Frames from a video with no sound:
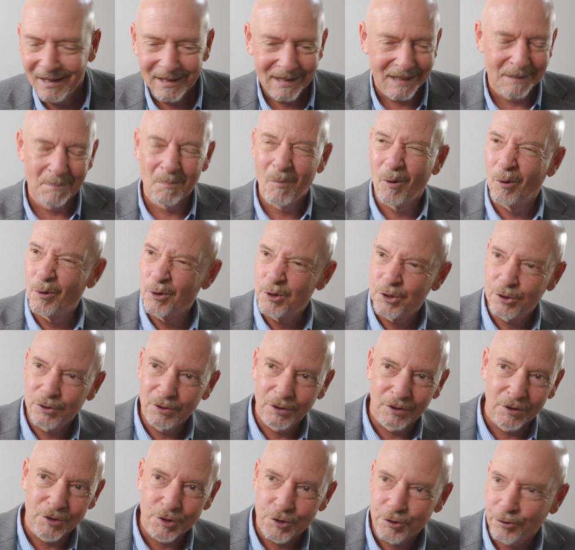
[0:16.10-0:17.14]
Emotion
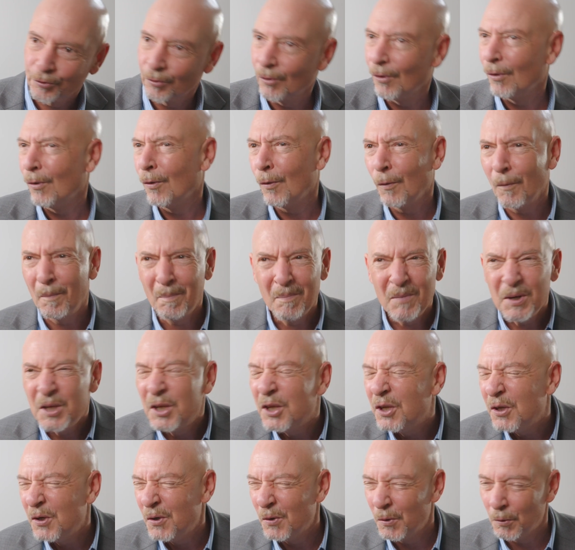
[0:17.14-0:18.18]
control,
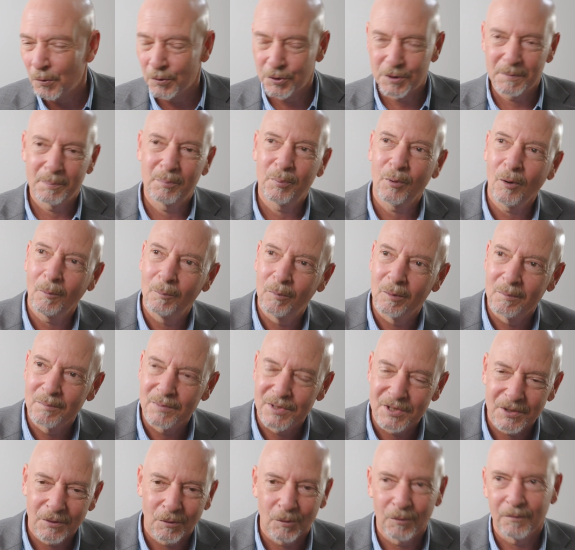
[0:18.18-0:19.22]
huge. Problem
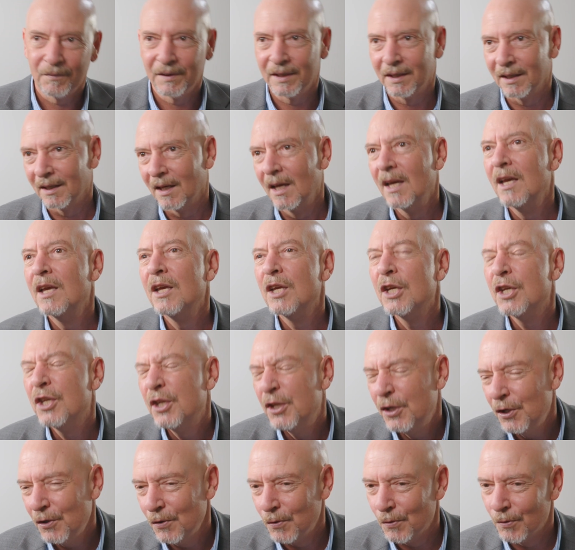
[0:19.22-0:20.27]
solving,
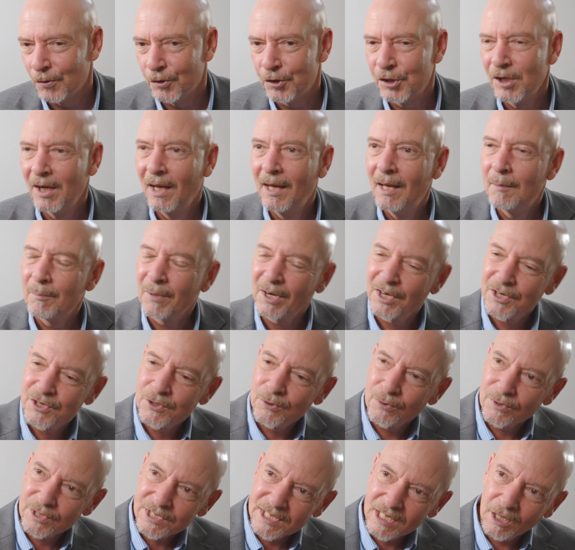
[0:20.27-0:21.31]
huge. But I
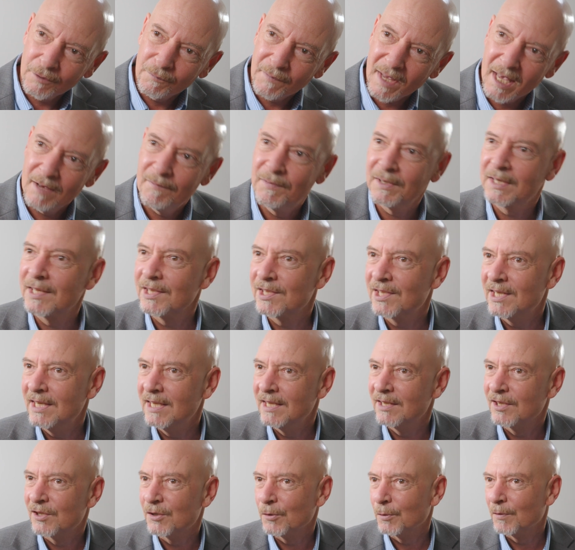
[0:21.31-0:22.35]
saw self-efficacy
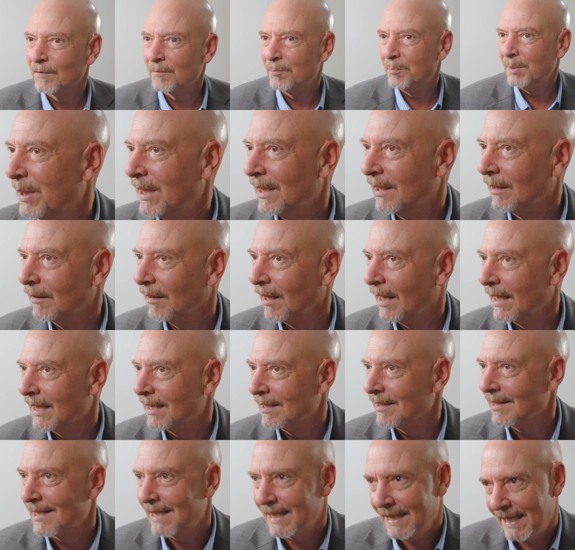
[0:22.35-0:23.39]
as sort of being like
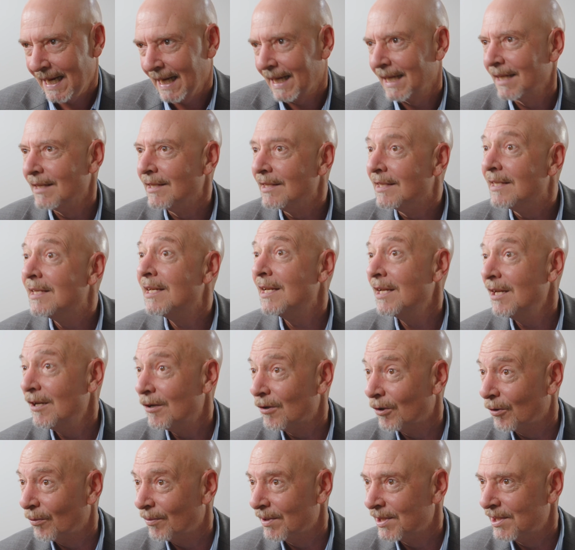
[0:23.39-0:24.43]
a
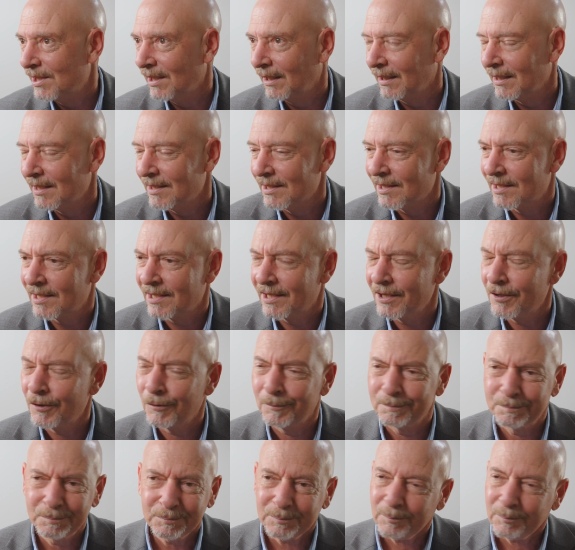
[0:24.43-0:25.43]
second-tier resilience skill.